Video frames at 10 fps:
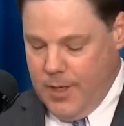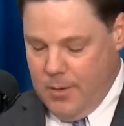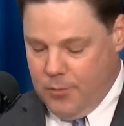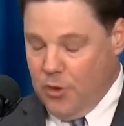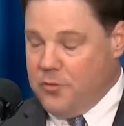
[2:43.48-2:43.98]

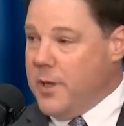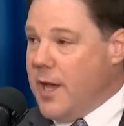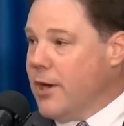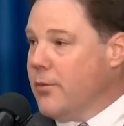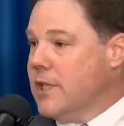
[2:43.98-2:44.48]
Proof
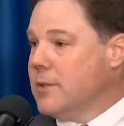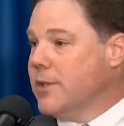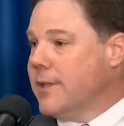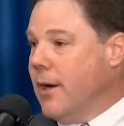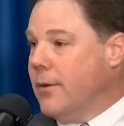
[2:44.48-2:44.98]
beyond a reasonable
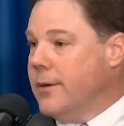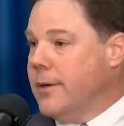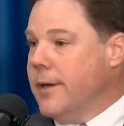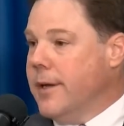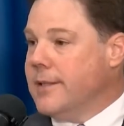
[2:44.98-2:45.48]
doubt
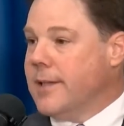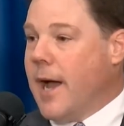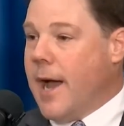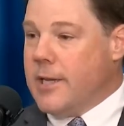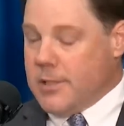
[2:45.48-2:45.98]
is the
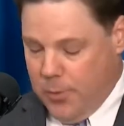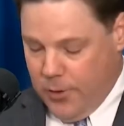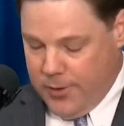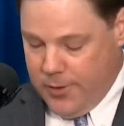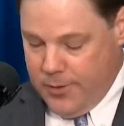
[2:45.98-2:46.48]
highest
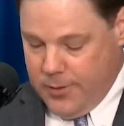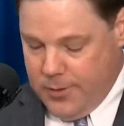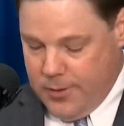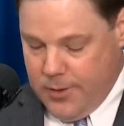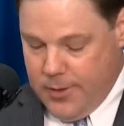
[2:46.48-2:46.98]
burden
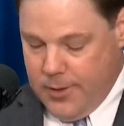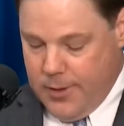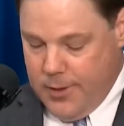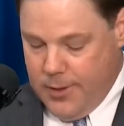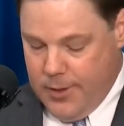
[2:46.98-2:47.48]

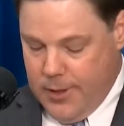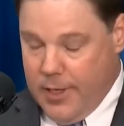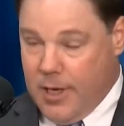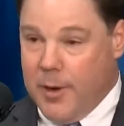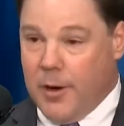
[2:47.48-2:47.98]

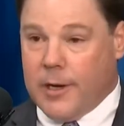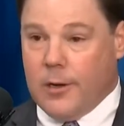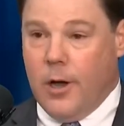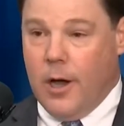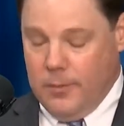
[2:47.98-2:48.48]
in American
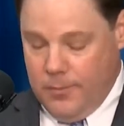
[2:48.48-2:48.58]
law.